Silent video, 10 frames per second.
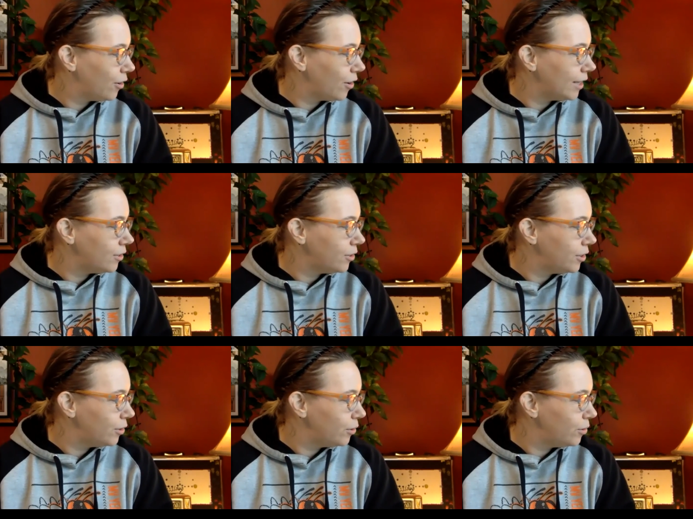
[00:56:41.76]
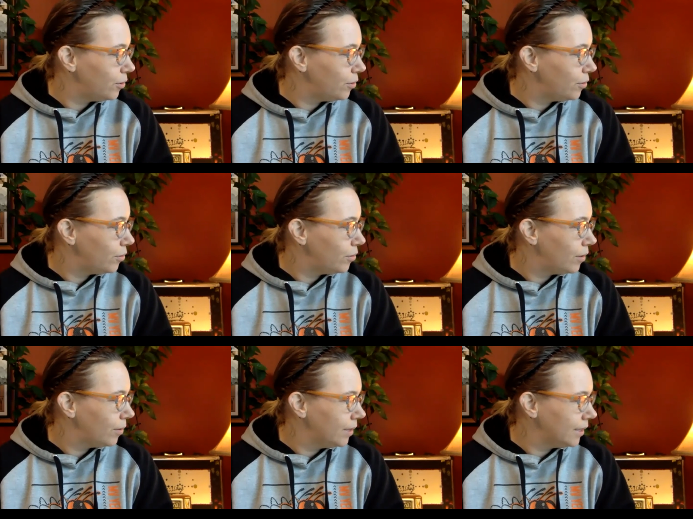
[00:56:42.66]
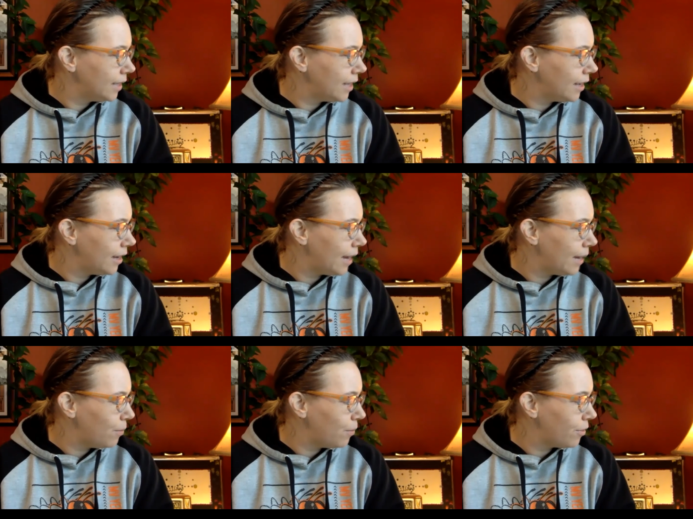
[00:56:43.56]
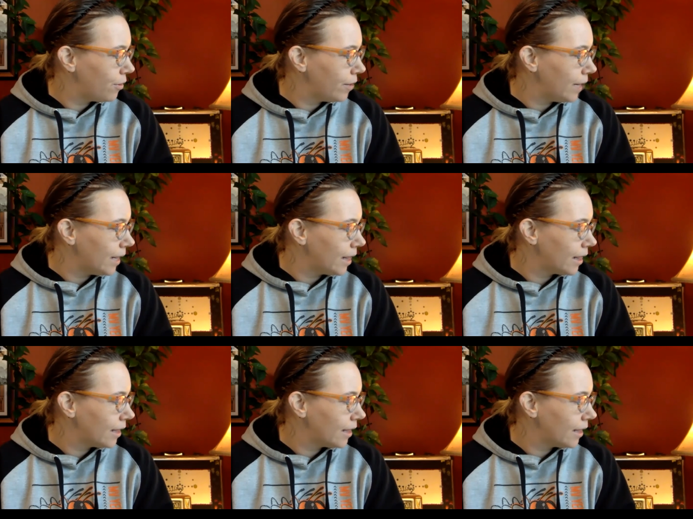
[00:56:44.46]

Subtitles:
Grades are due, I want to say April 30th.